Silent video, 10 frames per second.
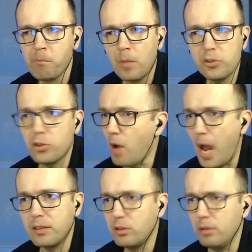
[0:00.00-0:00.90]
So
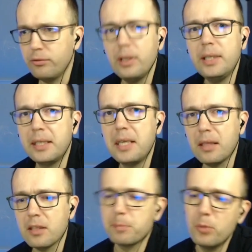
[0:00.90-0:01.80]
I don't really
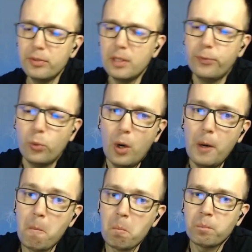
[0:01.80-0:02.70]
get this move d4.
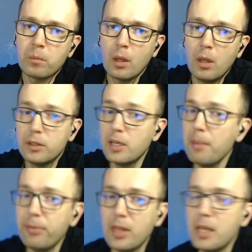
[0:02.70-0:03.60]
Then I'm
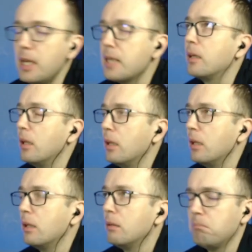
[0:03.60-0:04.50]
thinking,
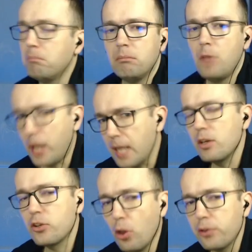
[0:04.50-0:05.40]
Okay,
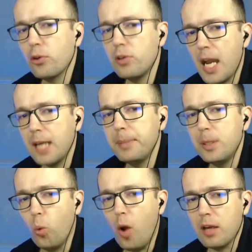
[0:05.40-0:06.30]
there's also knight
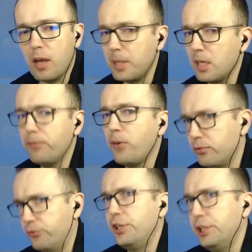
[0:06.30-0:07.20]
b1. I mean, if I
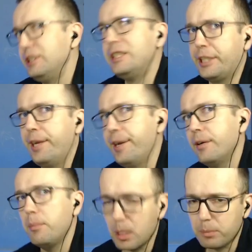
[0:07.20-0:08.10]
really care
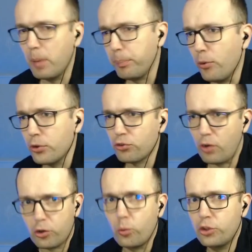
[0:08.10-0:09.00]
about my pawn
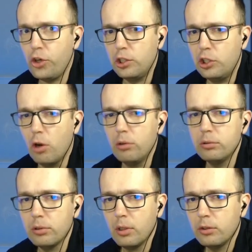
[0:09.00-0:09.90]
structure, which I
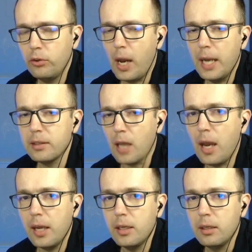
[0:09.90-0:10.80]
don't, right?
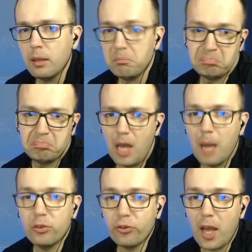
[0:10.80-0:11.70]
I'm
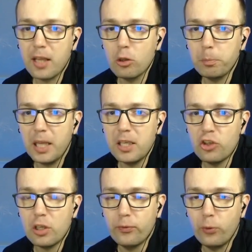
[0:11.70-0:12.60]
threatening to play
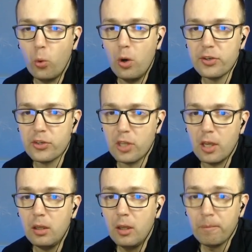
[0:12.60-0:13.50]
g4
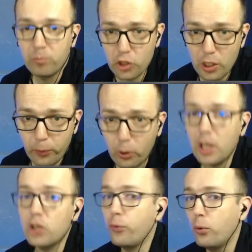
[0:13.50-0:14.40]
still.
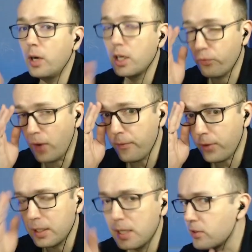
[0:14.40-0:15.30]
g4, h4, h5
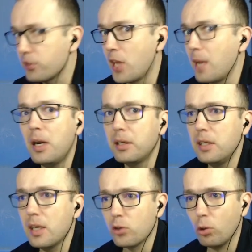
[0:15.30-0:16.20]
idea is the same
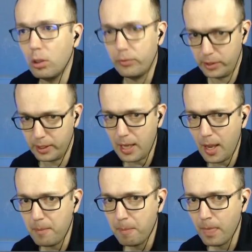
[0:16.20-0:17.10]
ideas all over
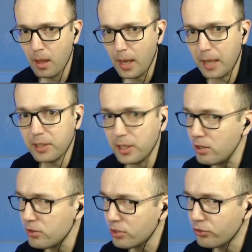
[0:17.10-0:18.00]
again. And
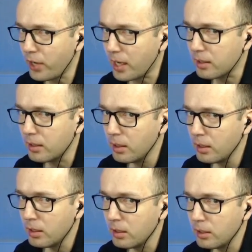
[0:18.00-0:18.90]
here's a trick.
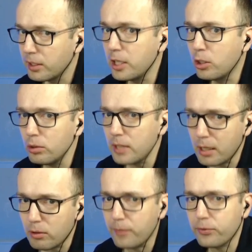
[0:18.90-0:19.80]
He could
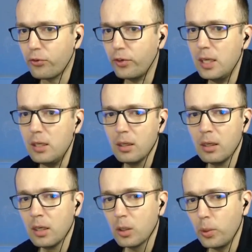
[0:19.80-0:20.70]
take on f3,
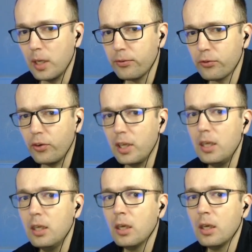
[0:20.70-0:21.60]
queen f3,
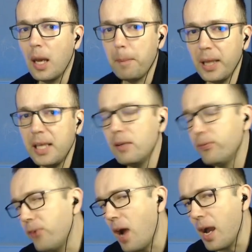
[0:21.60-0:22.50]
and play
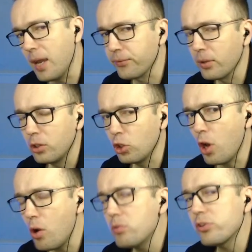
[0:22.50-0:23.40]
e5. You
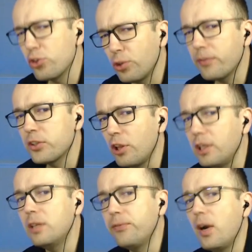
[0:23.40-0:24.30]
know, sort of
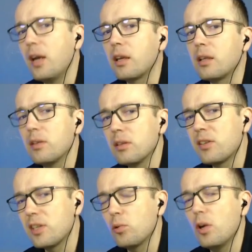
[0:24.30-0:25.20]
solidify the
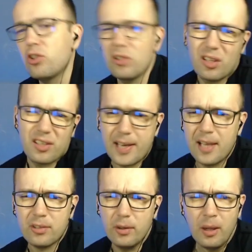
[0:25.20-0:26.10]
situation in the
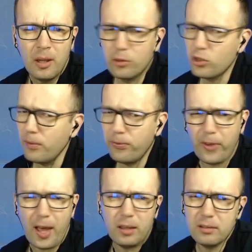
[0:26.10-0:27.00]
center, which I
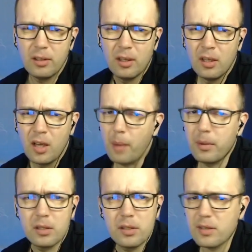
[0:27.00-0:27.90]
felt, I
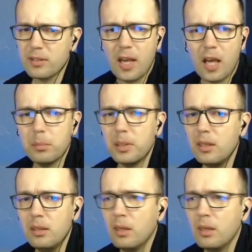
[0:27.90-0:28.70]
mean, this has got to be